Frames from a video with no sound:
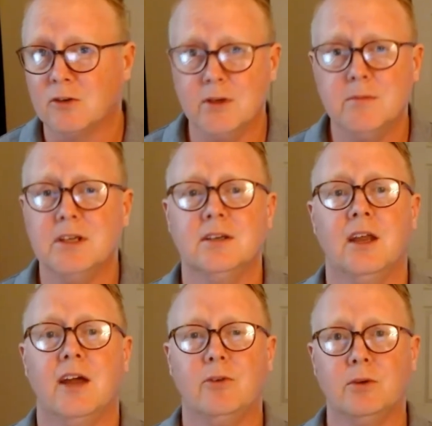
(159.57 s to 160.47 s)
however you
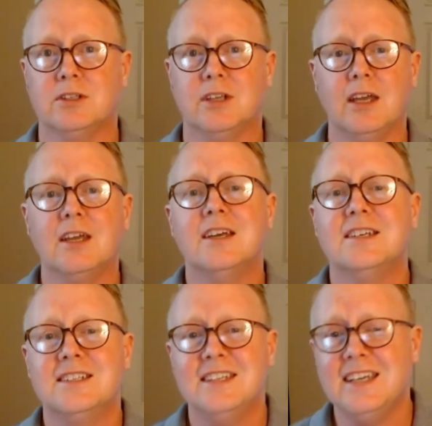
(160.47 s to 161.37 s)
want to say it,
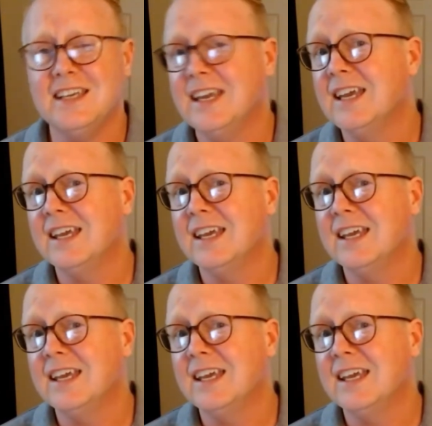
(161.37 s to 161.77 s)
sea,